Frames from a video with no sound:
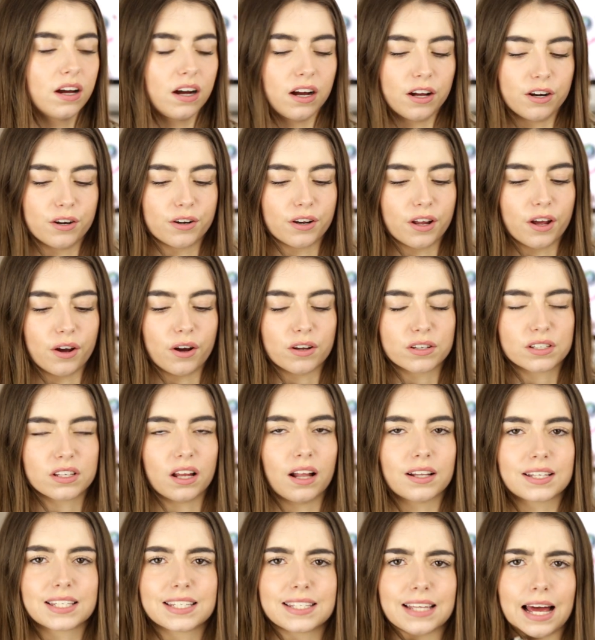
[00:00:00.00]
I don't know, I'll
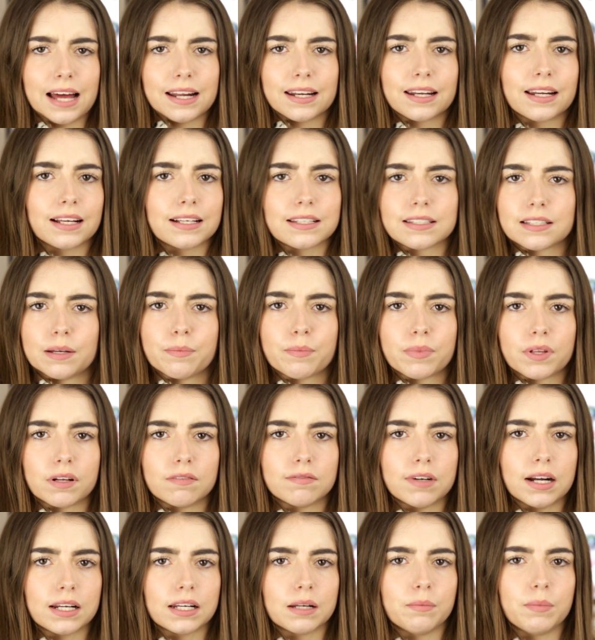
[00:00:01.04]
start sanding
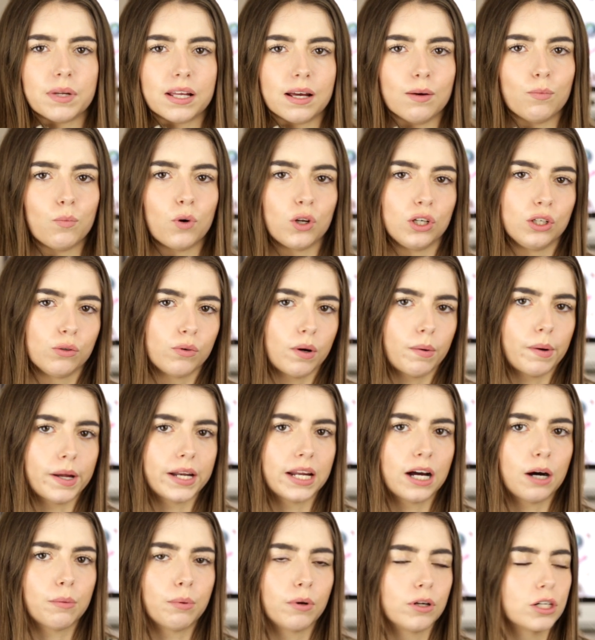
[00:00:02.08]
something randomly and wonder where my
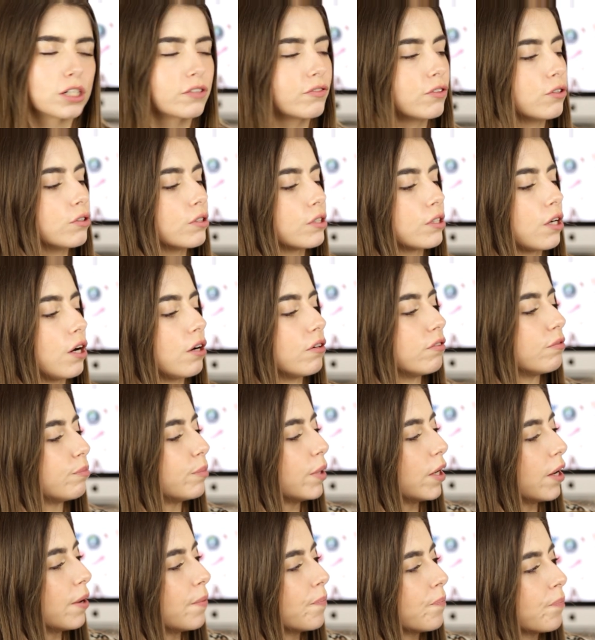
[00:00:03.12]
nail polish falls off,
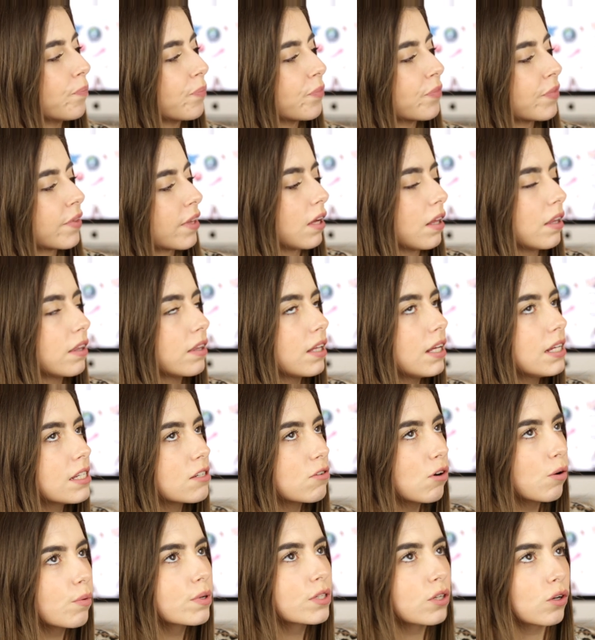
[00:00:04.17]
but these
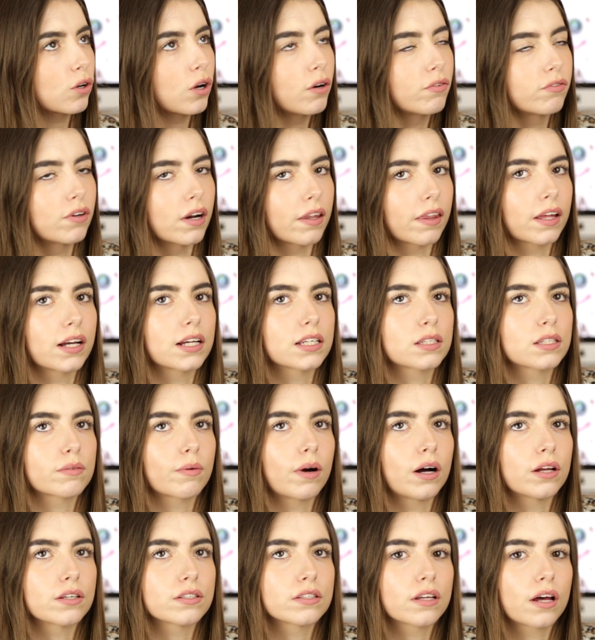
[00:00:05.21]
are always on offer I think as
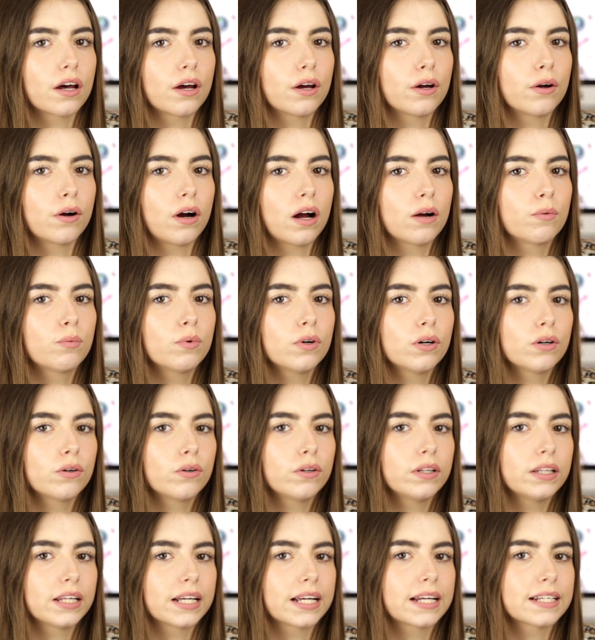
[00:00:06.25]
well so I will
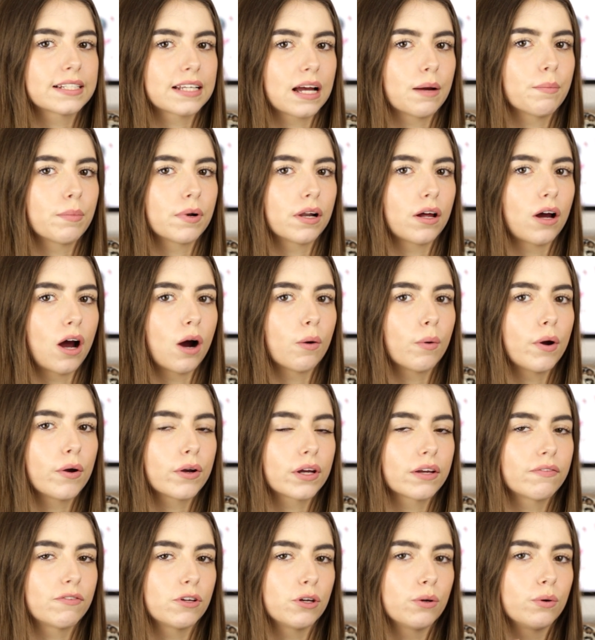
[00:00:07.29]
link it down below. I won't
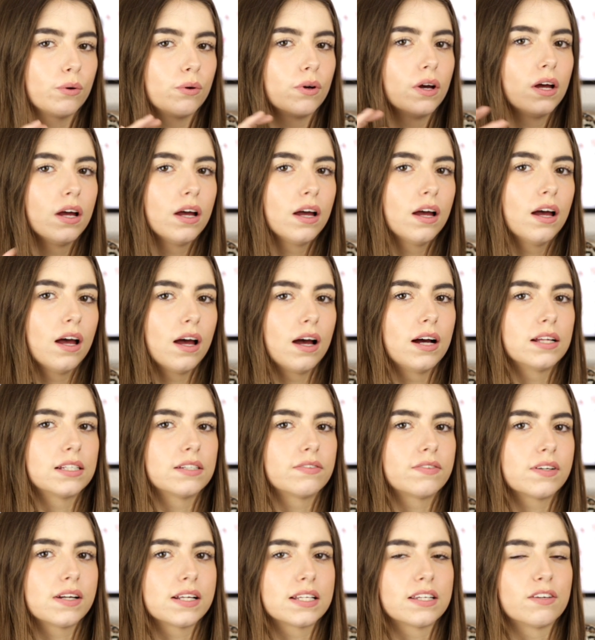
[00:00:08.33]
give you a
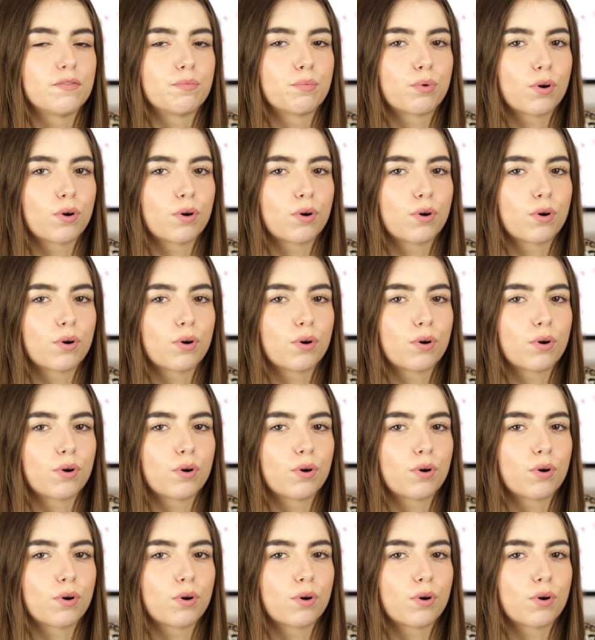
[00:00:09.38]
definitive